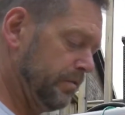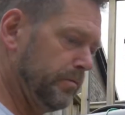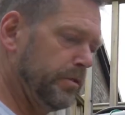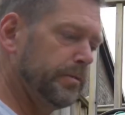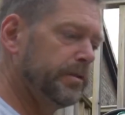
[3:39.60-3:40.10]

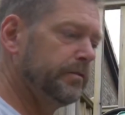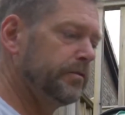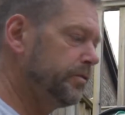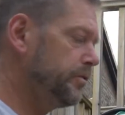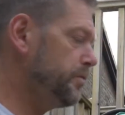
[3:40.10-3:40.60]
Moment of
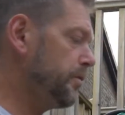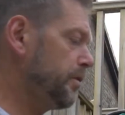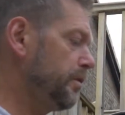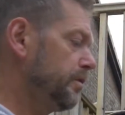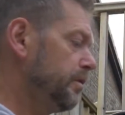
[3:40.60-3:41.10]
truth.
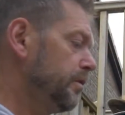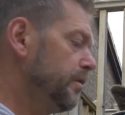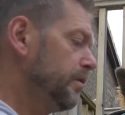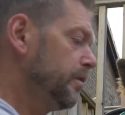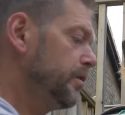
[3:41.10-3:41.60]

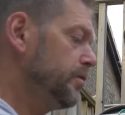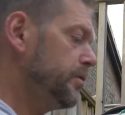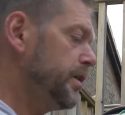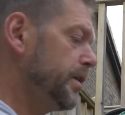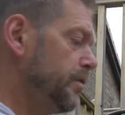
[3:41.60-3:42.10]

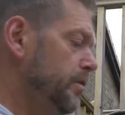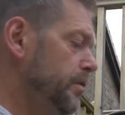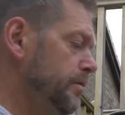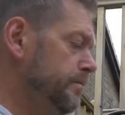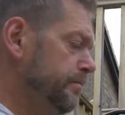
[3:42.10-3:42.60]
Gooseneck on.